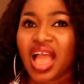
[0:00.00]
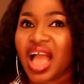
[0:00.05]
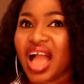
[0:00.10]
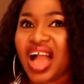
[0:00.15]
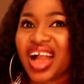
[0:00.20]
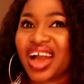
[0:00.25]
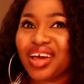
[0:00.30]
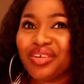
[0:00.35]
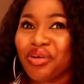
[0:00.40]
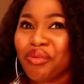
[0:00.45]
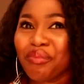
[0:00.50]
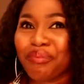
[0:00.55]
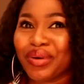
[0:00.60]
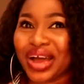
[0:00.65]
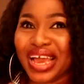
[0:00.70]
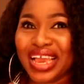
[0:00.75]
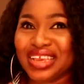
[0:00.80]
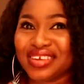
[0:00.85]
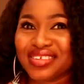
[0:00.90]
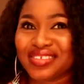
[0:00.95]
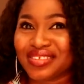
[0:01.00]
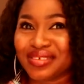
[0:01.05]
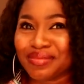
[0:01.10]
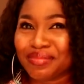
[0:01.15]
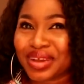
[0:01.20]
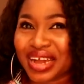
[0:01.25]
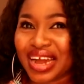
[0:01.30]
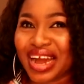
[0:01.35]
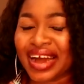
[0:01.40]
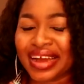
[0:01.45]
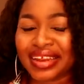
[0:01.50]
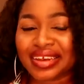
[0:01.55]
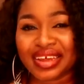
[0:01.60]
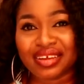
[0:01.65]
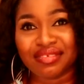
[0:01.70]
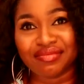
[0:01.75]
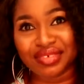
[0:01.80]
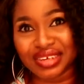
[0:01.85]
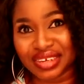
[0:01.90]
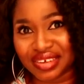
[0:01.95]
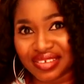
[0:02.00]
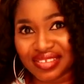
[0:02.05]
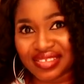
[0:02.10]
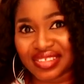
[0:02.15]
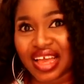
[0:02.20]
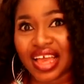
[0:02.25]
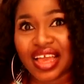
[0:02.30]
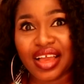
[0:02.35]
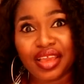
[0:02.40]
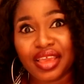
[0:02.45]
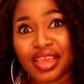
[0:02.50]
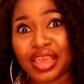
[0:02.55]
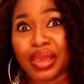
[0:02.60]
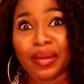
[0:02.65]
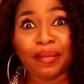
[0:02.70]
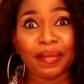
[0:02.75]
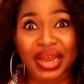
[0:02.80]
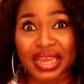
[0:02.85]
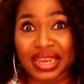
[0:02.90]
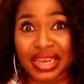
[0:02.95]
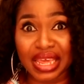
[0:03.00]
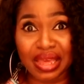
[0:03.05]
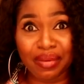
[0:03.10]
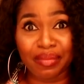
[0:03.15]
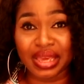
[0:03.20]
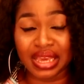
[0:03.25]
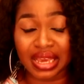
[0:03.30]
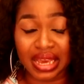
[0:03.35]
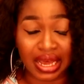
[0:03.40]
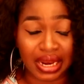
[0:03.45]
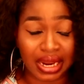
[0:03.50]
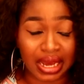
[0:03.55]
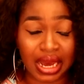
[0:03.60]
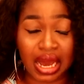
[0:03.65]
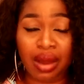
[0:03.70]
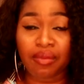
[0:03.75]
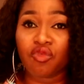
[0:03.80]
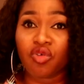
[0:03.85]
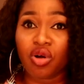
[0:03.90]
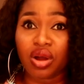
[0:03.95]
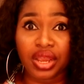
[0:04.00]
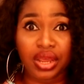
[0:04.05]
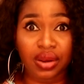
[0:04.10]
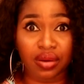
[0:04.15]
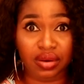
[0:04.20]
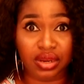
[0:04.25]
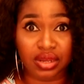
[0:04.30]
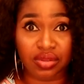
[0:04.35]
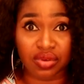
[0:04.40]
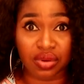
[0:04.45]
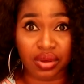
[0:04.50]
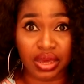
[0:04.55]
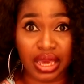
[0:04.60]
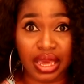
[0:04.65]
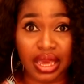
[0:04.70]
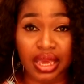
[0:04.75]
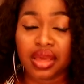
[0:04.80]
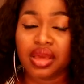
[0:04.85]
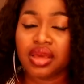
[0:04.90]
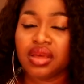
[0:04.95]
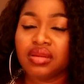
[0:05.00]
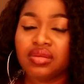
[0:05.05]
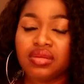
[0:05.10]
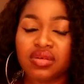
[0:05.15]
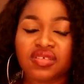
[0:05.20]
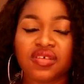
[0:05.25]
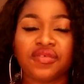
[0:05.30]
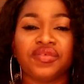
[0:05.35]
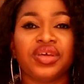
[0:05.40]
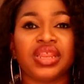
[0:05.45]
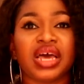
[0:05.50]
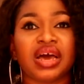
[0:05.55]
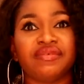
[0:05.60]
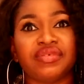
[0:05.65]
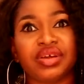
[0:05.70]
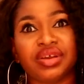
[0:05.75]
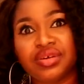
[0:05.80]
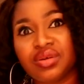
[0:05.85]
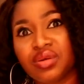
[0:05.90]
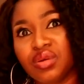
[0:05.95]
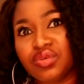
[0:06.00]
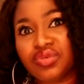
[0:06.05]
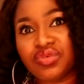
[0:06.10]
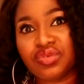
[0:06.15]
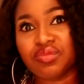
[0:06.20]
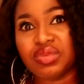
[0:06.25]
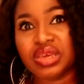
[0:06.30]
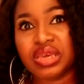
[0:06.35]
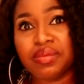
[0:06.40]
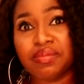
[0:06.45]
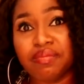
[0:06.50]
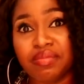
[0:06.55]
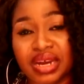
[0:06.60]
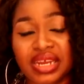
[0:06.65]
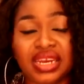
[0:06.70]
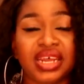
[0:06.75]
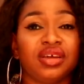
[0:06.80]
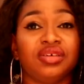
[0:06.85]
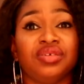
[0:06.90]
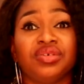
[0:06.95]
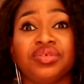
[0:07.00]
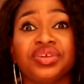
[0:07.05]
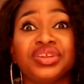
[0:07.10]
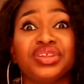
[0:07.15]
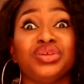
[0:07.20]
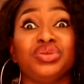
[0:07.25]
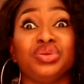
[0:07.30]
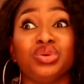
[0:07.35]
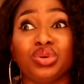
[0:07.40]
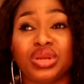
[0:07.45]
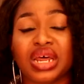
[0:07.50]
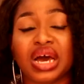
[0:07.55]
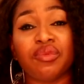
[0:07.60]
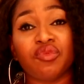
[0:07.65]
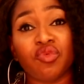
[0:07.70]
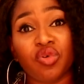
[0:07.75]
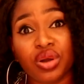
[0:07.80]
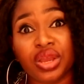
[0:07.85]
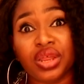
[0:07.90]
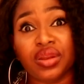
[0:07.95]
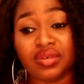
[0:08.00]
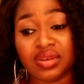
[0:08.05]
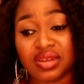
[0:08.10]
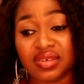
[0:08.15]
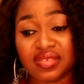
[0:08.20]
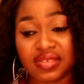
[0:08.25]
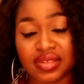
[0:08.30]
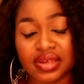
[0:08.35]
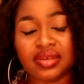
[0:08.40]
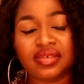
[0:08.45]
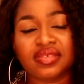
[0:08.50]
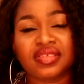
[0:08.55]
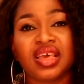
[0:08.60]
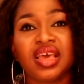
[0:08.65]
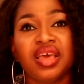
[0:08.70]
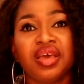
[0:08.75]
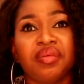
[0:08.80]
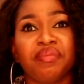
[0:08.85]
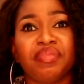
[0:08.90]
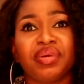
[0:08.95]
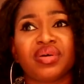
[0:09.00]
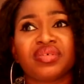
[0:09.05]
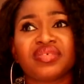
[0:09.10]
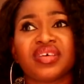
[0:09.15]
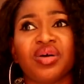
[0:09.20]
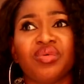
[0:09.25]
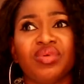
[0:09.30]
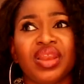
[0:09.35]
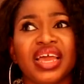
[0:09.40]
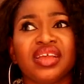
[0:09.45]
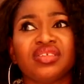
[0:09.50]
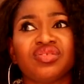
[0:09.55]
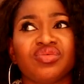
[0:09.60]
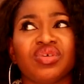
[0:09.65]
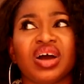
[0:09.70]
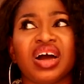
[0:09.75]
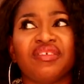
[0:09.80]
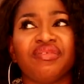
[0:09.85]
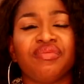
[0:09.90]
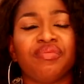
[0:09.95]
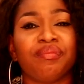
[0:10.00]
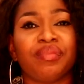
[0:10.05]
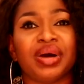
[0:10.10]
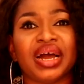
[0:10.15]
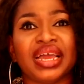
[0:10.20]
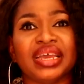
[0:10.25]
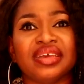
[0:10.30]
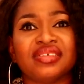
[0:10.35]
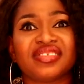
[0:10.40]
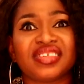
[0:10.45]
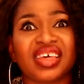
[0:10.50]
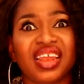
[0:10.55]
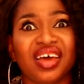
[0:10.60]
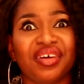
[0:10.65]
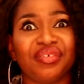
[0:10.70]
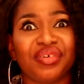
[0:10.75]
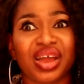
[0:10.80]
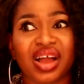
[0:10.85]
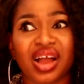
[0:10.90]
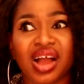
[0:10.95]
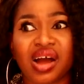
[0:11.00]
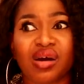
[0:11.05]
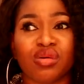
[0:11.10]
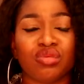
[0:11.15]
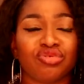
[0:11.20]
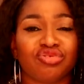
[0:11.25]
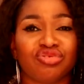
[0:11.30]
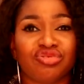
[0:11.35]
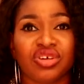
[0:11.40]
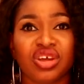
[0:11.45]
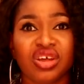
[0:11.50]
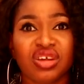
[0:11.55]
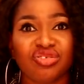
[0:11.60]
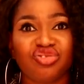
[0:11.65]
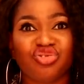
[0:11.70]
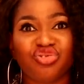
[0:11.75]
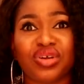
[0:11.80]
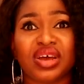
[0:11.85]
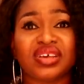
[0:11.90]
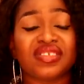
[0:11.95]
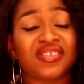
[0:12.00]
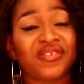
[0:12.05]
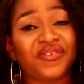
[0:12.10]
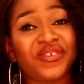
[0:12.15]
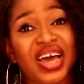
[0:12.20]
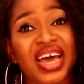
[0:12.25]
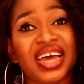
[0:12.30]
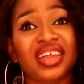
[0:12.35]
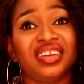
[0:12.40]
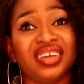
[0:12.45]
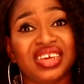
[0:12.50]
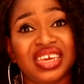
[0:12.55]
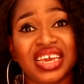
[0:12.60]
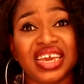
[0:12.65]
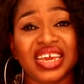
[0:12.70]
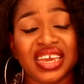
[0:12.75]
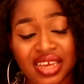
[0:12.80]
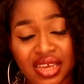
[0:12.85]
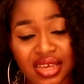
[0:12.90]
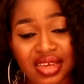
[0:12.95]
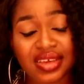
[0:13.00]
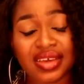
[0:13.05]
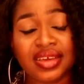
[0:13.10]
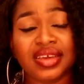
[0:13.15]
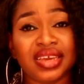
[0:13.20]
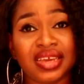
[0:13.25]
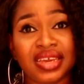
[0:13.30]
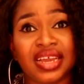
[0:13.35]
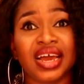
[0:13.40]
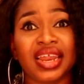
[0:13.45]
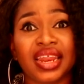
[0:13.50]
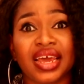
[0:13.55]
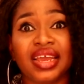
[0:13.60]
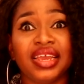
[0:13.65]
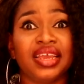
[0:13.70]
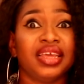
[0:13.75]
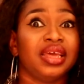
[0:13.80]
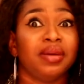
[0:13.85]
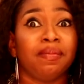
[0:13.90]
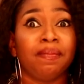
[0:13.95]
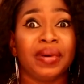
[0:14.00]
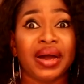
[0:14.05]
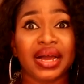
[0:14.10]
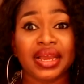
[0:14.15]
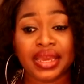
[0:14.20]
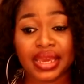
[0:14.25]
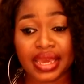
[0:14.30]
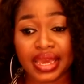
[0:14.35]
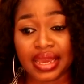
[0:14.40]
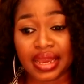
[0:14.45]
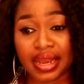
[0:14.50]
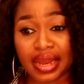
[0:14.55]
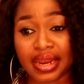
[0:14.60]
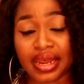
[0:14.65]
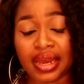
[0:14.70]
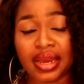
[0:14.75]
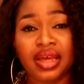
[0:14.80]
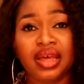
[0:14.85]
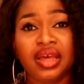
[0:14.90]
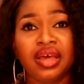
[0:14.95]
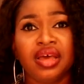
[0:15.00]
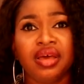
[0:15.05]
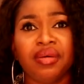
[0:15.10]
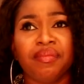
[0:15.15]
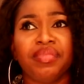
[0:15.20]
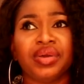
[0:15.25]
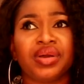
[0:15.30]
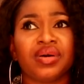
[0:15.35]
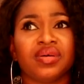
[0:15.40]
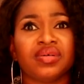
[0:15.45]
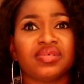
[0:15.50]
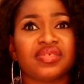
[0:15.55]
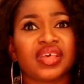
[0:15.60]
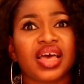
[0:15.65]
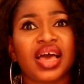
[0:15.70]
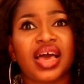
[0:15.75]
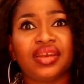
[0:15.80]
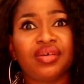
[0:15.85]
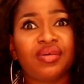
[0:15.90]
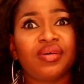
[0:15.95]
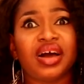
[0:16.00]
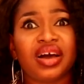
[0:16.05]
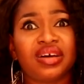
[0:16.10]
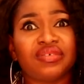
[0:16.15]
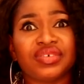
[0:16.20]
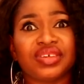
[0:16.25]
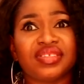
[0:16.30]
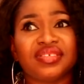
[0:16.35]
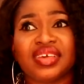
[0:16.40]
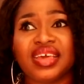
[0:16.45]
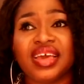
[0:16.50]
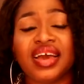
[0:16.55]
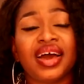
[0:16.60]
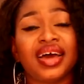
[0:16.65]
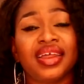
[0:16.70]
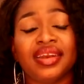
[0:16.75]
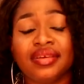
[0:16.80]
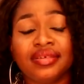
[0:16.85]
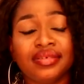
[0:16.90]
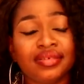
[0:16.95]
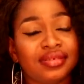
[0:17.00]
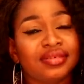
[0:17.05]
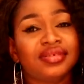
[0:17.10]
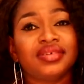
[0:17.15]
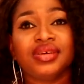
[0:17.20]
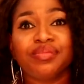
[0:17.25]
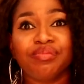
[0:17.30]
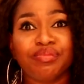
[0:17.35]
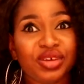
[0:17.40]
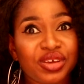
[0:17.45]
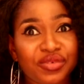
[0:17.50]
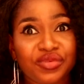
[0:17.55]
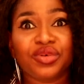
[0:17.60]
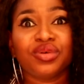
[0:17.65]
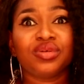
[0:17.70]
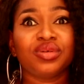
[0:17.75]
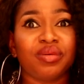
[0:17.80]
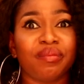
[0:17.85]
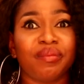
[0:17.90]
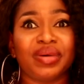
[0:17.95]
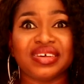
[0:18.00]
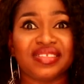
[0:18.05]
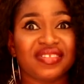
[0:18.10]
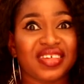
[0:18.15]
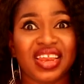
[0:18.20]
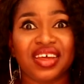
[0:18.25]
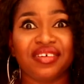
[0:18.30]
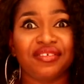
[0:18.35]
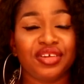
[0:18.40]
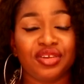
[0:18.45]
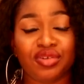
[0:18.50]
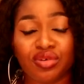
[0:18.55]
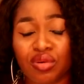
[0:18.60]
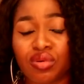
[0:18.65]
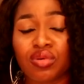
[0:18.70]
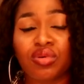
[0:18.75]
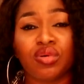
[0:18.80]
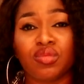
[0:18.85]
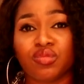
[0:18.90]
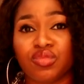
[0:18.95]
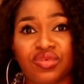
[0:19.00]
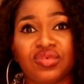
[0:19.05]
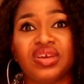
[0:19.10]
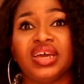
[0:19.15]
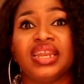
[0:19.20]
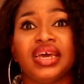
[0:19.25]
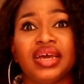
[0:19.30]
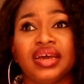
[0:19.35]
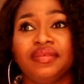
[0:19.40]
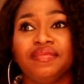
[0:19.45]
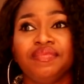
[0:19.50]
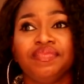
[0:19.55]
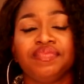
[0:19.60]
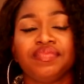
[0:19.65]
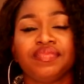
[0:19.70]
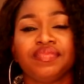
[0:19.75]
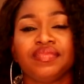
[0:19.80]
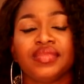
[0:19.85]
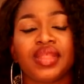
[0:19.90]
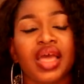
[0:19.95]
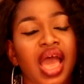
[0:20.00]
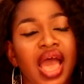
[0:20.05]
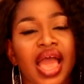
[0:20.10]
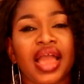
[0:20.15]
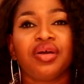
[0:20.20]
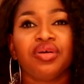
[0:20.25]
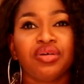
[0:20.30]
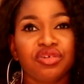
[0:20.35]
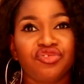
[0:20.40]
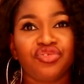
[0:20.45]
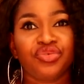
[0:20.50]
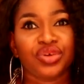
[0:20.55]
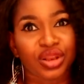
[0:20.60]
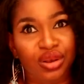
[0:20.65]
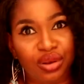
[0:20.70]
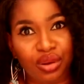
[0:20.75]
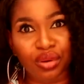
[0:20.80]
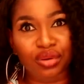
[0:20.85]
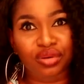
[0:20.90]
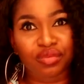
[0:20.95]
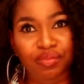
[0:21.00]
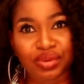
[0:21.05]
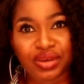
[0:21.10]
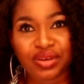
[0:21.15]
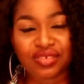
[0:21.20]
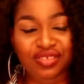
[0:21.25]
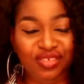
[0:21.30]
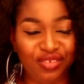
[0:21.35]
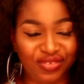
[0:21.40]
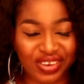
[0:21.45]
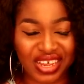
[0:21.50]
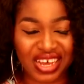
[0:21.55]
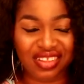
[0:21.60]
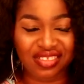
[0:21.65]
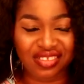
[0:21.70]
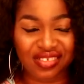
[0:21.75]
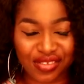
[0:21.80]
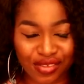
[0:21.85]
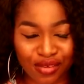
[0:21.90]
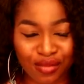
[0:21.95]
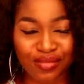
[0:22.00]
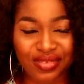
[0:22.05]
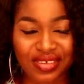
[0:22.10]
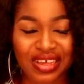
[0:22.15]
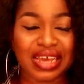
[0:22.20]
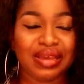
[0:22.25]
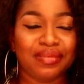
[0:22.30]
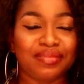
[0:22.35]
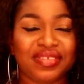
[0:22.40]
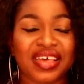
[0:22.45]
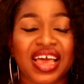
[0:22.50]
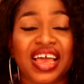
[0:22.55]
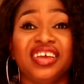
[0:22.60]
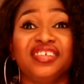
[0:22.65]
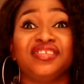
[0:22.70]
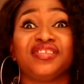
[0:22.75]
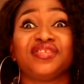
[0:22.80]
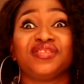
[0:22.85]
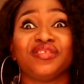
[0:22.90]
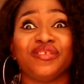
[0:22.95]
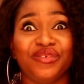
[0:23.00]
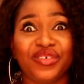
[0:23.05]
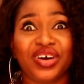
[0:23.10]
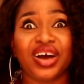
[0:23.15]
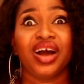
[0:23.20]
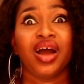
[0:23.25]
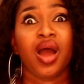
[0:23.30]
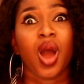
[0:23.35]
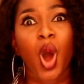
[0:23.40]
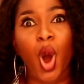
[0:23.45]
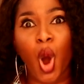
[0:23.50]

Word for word: I cannot buy a SIM card and register in my name in Ghana. I'm working on it, okay? Those of you that are very close to me by now, you already know that I'm working on these things, because I would like to have my salary account transferred here in Ghana, in a bank here in Ghana, because I don't have it here, and even my salary don't come to Ghana. I go through a lot because of that. Sometimes I suffer